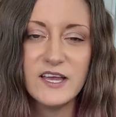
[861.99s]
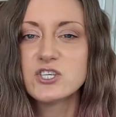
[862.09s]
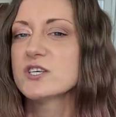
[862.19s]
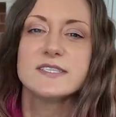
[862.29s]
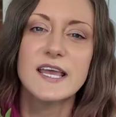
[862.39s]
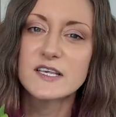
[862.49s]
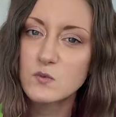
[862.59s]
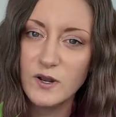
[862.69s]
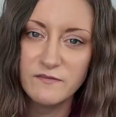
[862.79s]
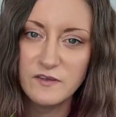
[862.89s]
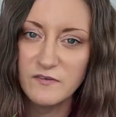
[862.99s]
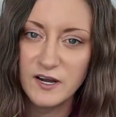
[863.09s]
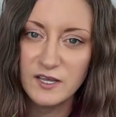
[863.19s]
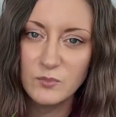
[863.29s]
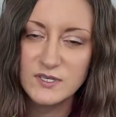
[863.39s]
It just takes one of the
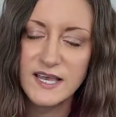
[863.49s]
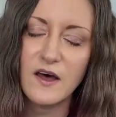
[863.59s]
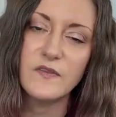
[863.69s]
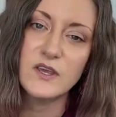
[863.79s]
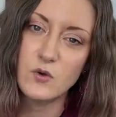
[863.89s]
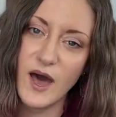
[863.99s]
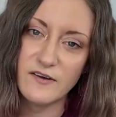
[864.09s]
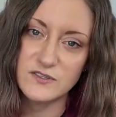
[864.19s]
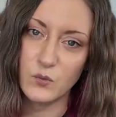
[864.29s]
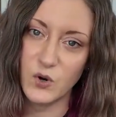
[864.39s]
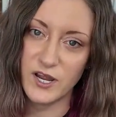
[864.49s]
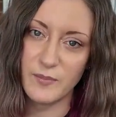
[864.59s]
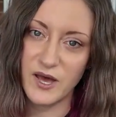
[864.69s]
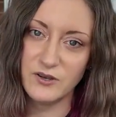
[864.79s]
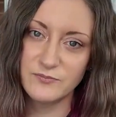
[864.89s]
variables out that you have to worry
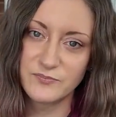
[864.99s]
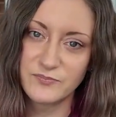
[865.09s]
about.